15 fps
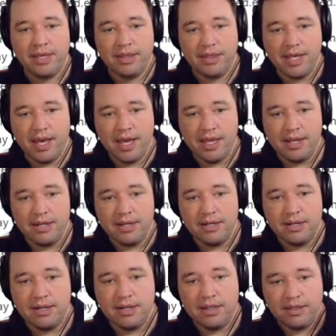then
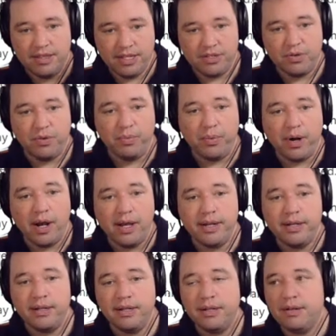this will
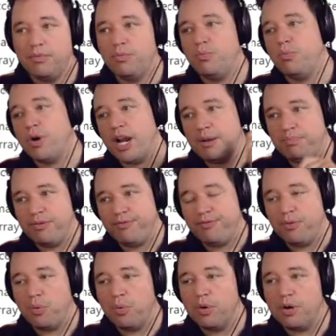run right
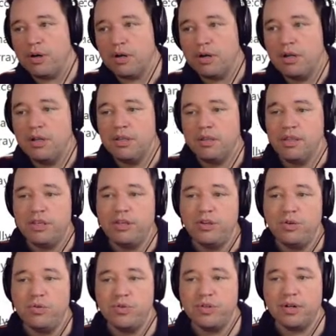before the
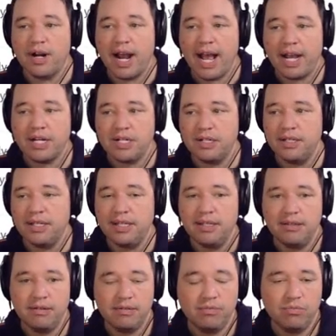user actually
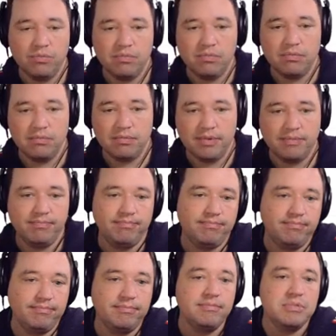
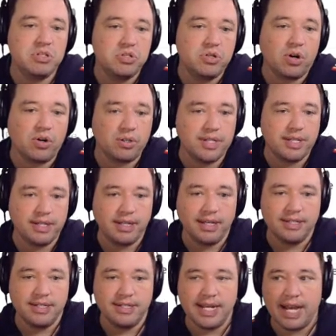starts it,
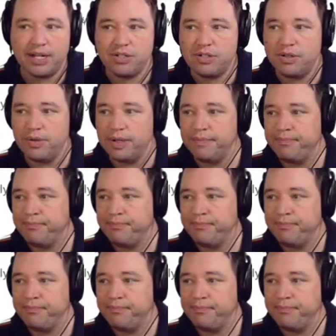gets attached to it.